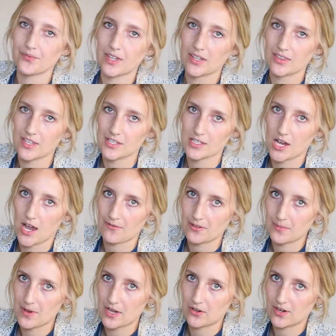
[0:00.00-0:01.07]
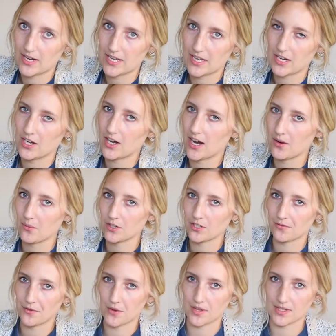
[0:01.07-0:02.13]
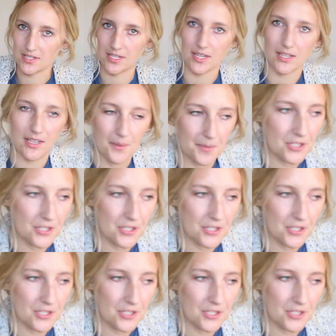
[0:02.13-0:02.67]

this coffee mug right here. I wonder if you can see it. Let me